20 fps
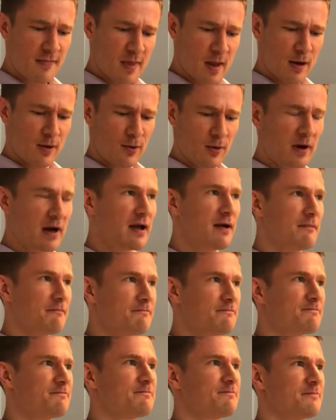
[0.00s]
actually had a
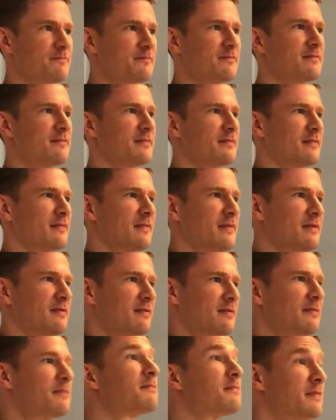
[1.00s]
question that came up while I was
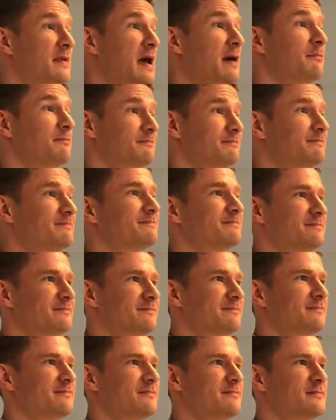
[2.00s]
doing it. I yep. just had to
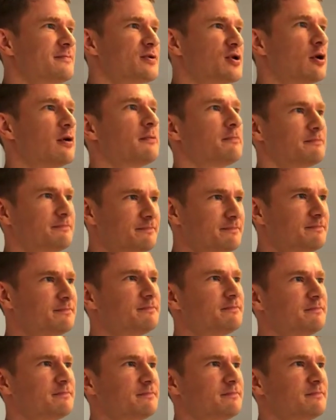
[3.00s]
think for a second. Sure. I'm, I'm
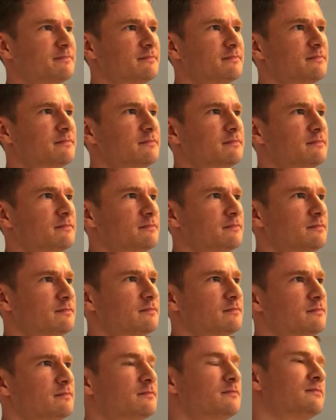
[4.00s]
wondering if there's any
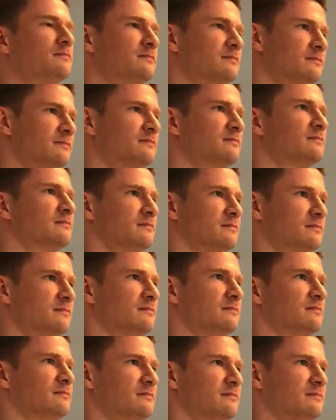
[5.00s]
additional information that
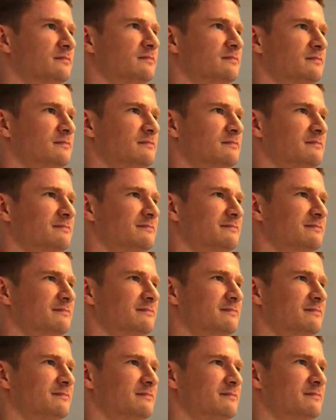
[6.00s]
we could have
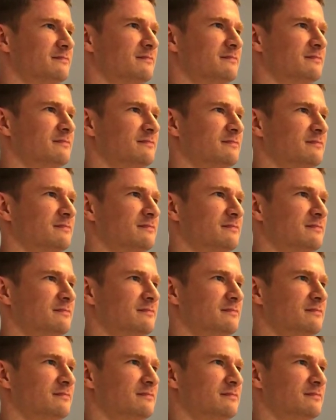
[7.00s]
gathered about these people to
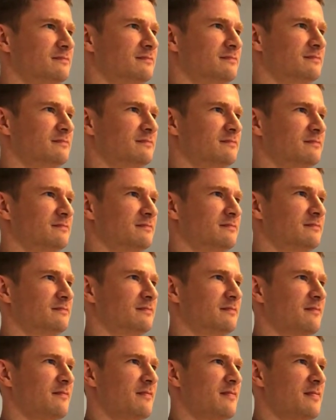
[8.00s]
better understand them.
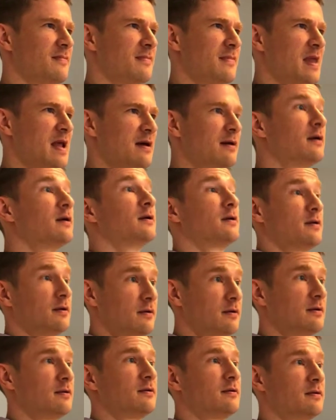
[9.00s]
I think that leads into your
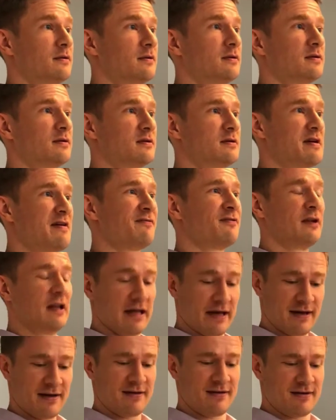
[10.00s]
next question.
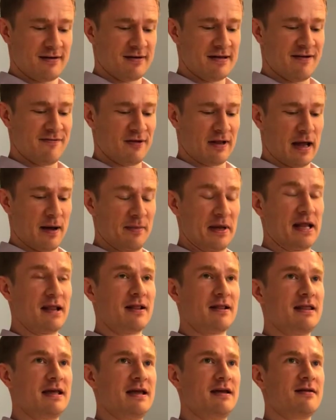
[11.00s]
Definitely. Definitely. I mean,
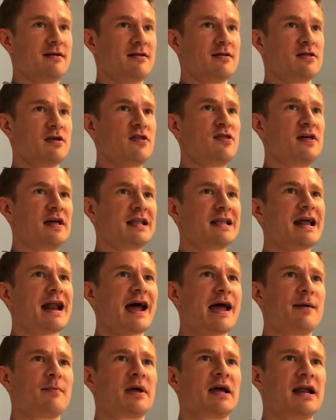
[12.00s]
the, the thing that
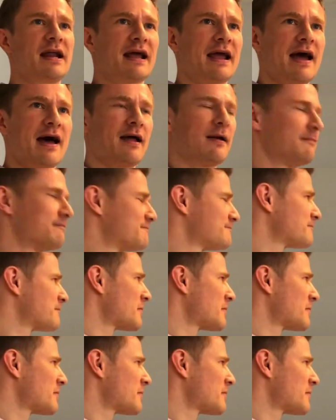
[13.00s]
I am getting at,